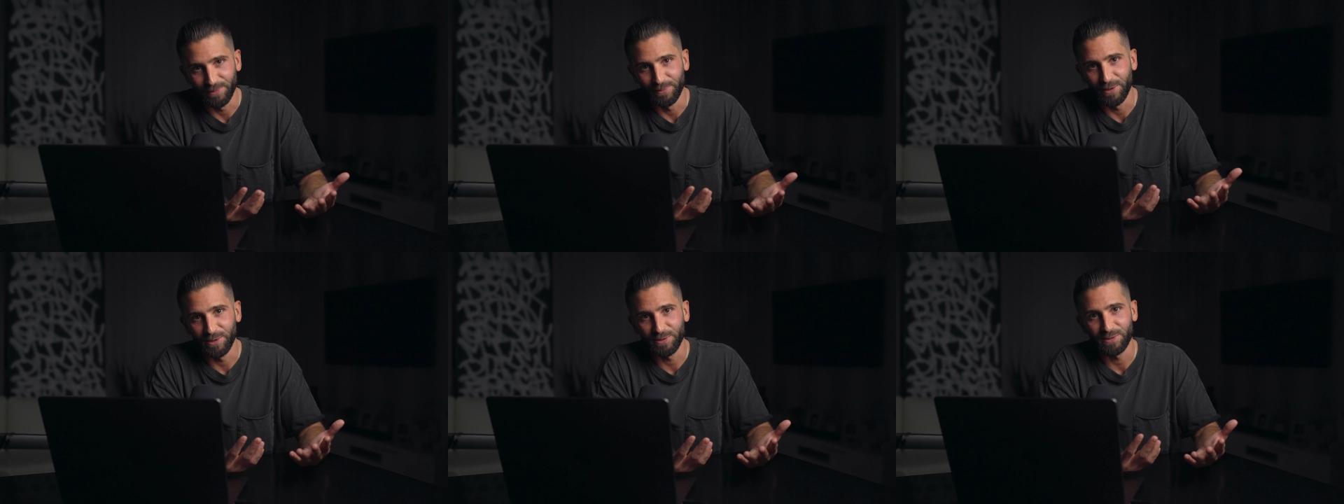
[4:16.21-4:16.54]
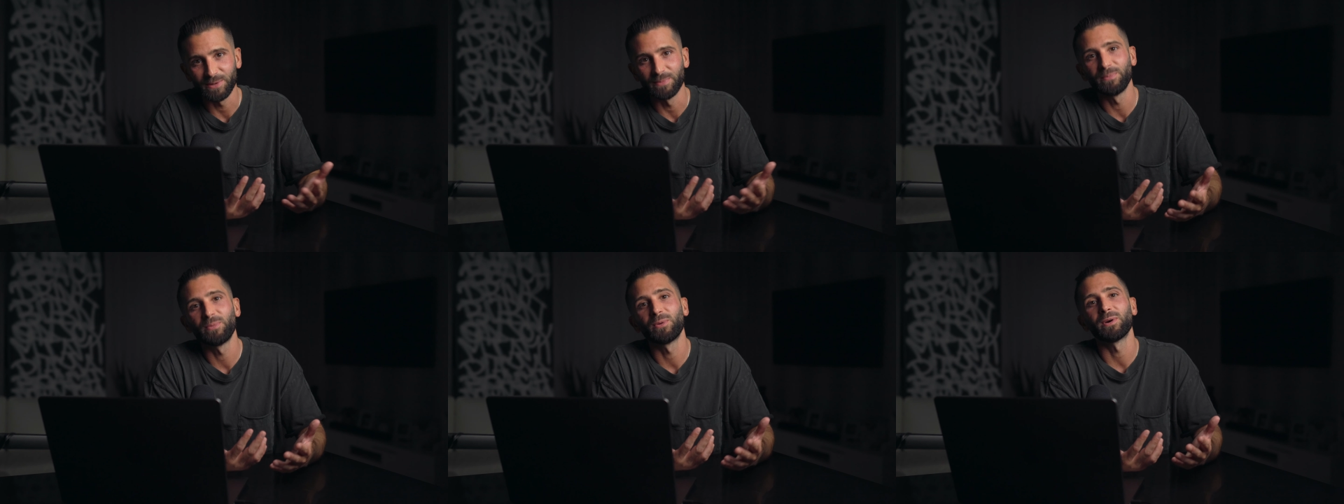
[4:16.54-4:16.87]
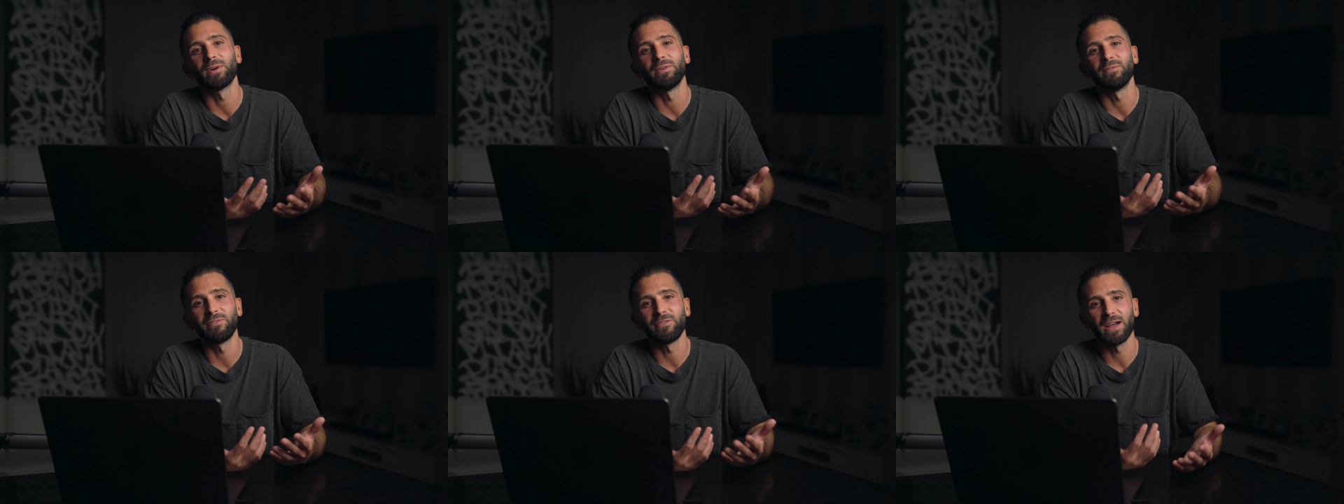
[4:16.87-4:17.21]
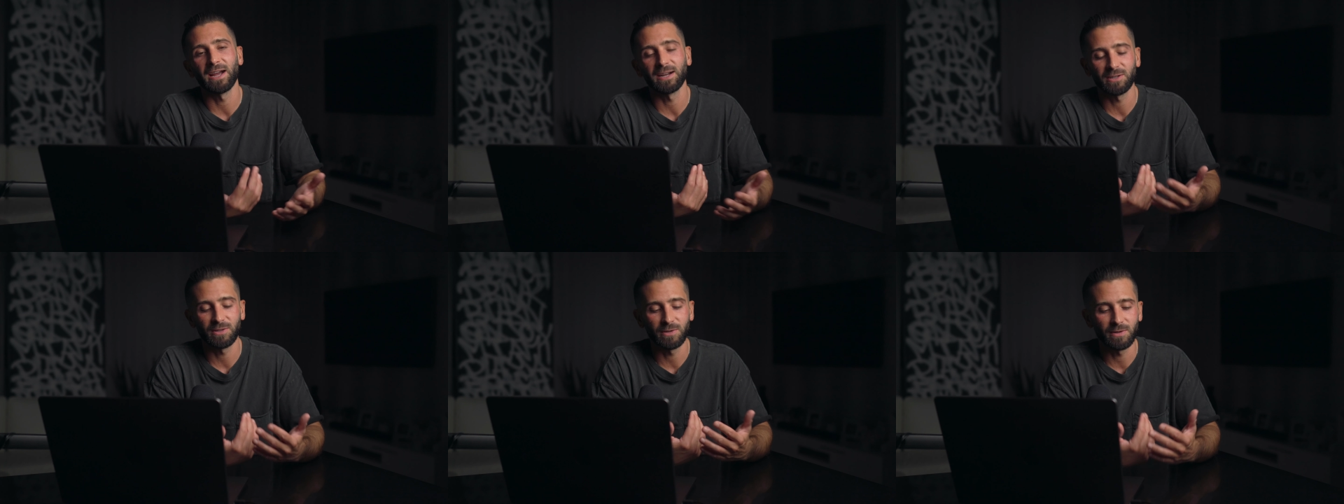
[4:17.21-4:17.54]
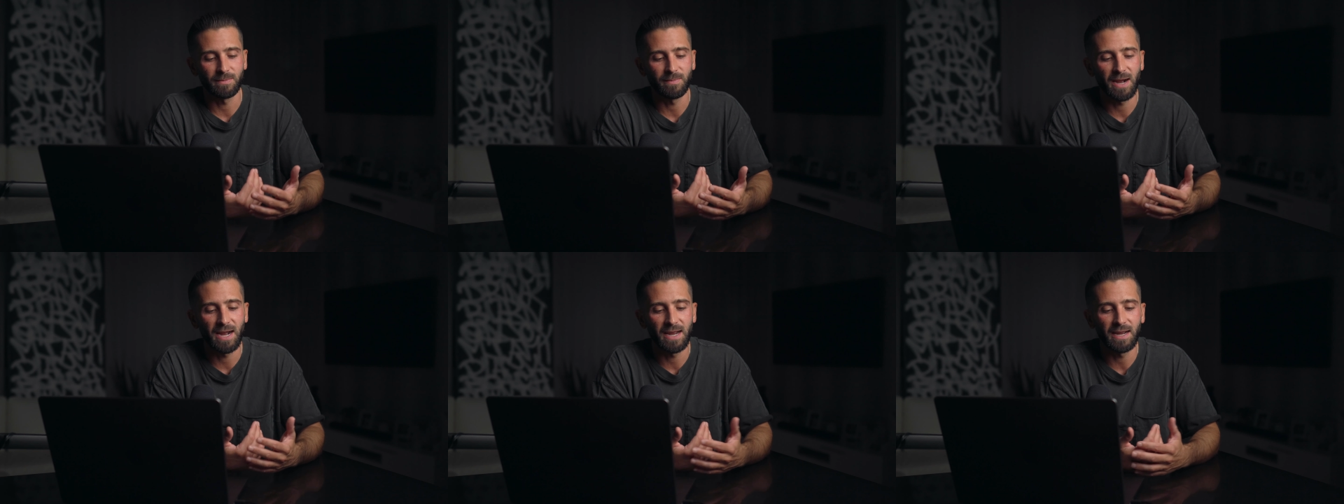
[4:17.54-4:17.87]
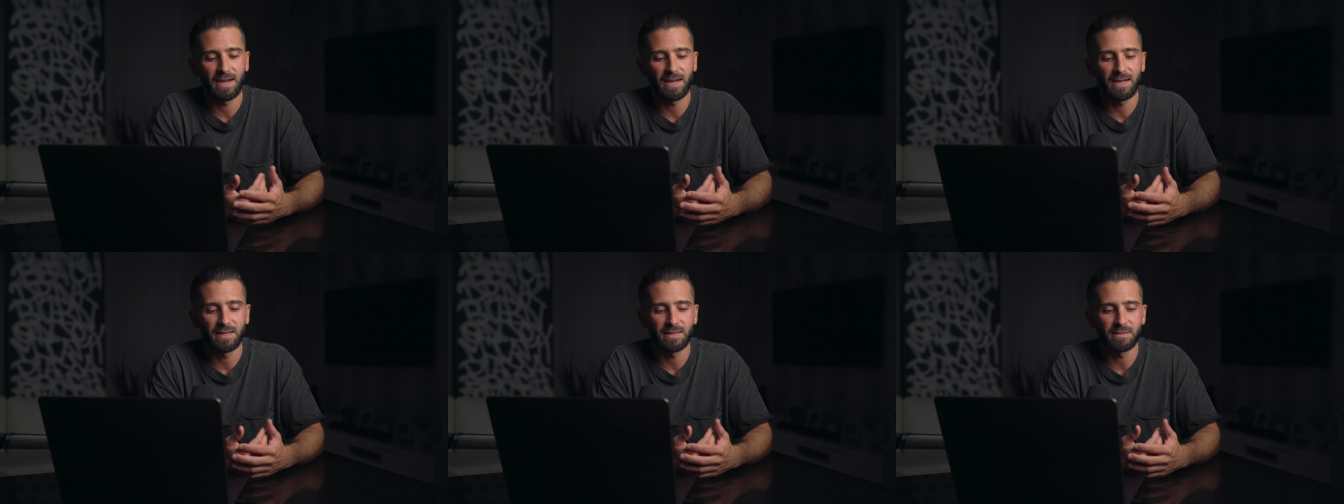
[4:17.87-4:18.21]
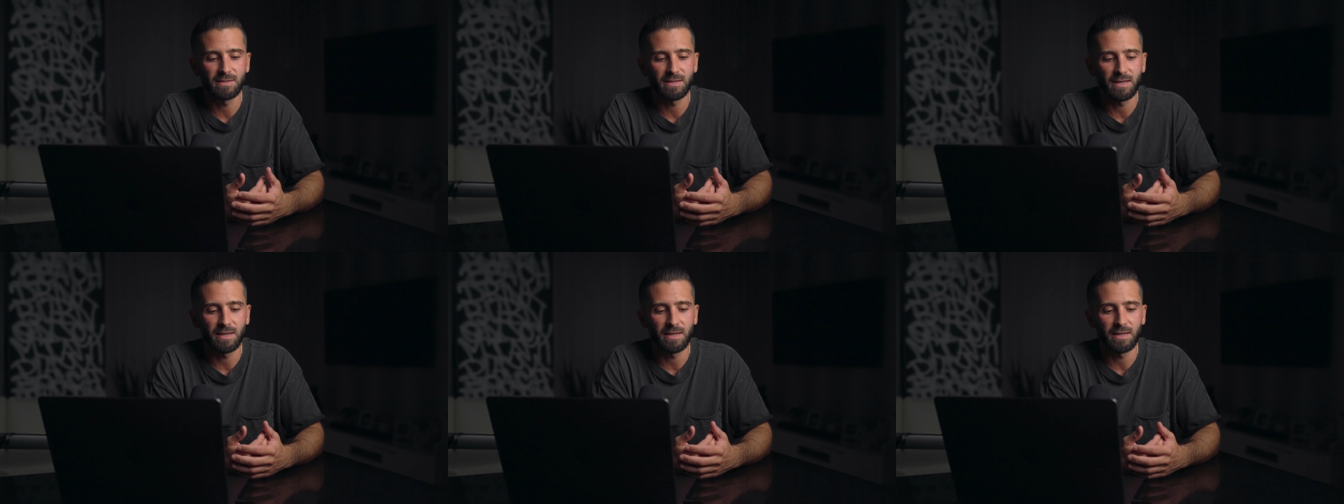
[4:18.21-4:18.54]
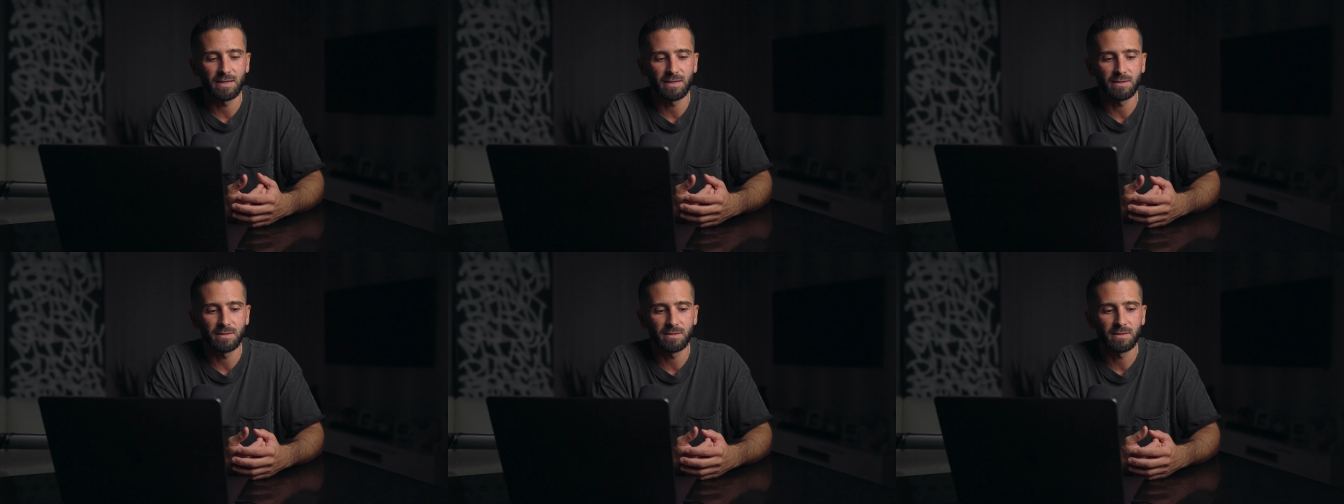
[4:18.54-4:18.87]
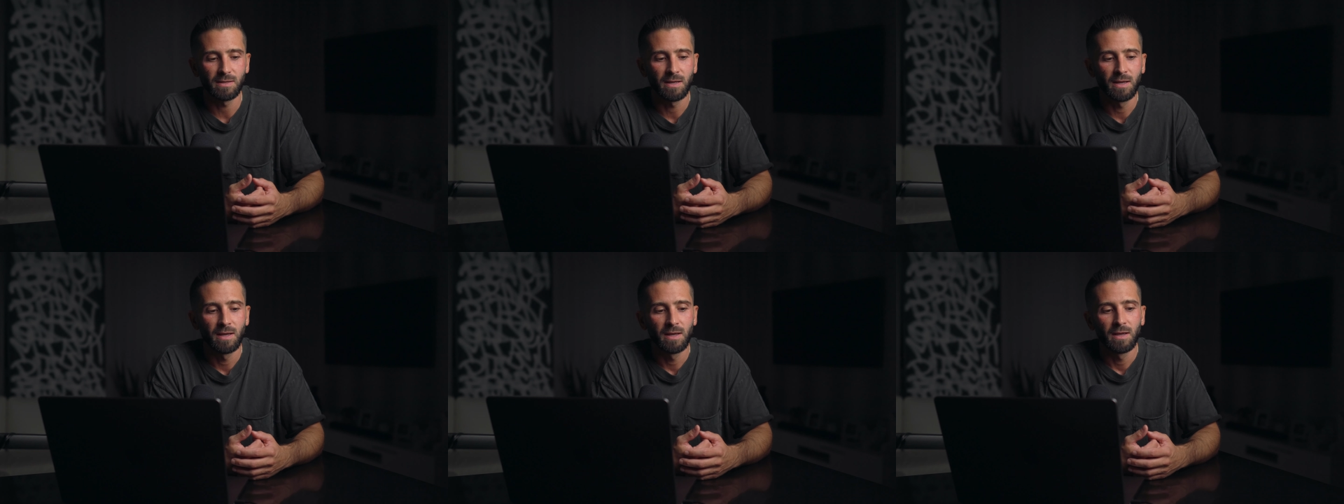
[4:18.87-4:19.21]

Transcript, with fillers: the most important factor in my eyes is